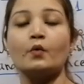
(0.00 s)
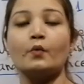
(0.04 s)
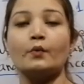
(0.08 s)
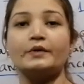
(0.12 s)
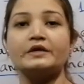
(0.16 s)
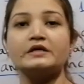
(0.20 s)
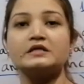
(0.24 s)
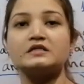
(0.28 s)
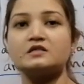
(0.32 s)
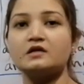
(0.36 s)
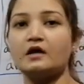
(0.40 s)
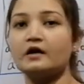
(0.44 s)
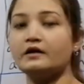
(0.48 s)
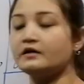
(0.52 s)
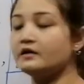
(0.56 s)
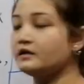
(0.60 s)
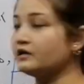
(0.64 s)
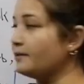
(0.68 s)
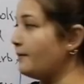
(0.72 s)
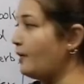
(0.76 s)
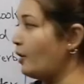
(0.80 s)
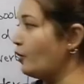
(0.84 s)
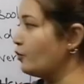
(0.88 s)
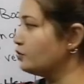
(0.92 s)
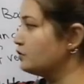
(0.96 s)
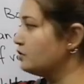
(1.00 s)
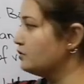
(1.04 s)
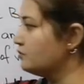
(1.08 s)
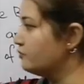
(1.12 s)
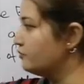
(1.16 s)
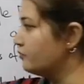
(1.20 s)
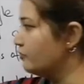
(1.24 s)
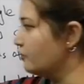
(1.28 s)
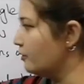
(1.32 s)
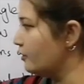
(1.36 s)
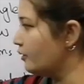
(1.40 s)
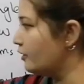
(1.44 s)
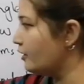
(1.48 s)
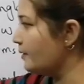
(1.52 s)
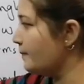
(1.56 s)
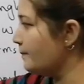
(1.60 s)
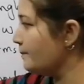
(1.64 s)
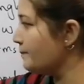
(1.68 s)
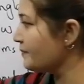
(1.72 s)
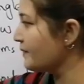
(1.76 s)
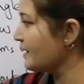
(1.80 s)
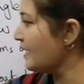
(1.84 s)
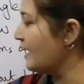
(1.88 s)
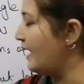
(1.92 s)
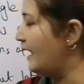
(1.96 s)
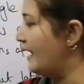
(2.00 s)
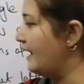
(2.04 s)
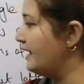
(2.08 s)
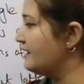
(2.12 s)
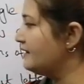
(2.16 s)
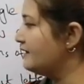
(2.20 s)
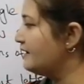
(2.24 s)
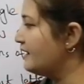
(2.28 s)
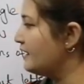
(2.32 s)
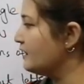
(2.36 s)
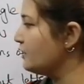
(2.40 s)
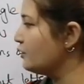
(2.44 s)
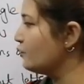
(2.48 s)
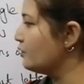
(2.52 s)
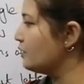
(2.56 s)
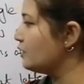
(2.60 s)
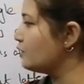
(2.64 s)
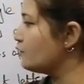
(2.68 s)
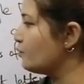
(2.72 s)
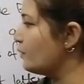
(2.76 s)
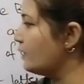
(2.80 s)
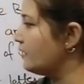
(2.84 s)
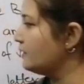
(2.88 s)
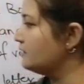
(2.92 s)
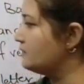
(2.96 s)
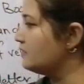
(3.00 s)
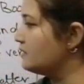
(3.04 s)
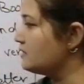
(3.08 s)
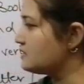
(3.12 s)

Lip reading: We studied about the verb, and then Unit 1,